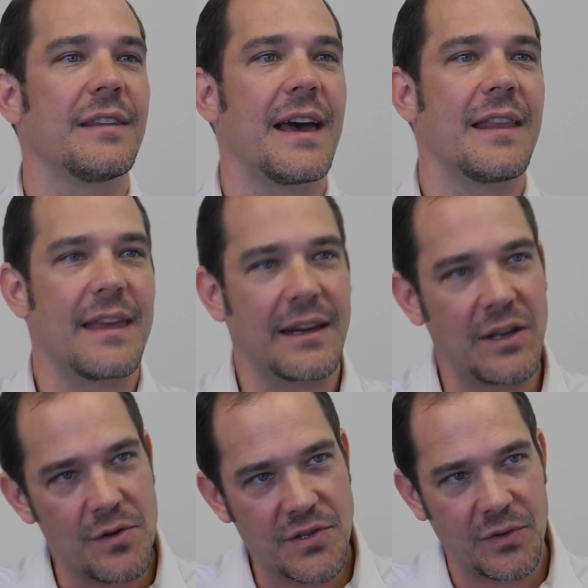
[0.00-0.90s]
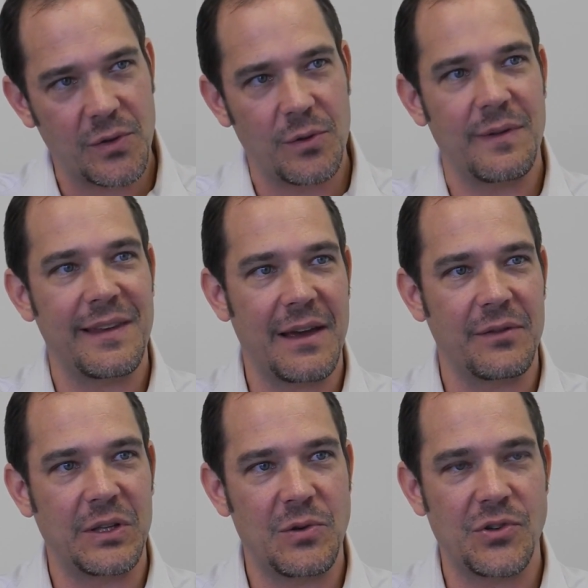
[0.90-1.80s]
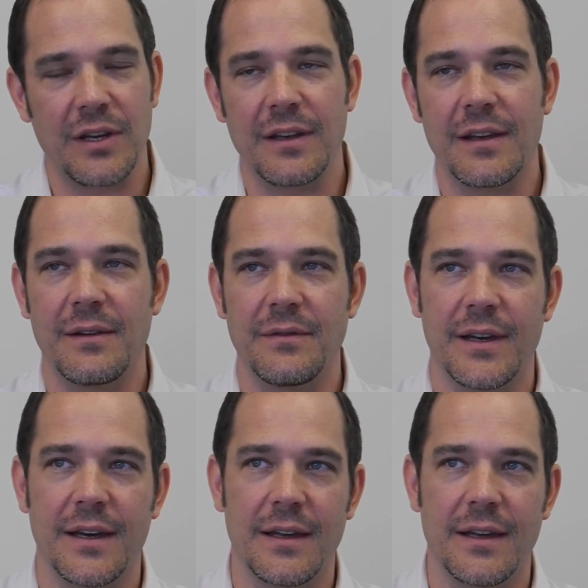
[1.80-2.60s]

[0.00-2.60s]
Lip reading: that goes through the evolution of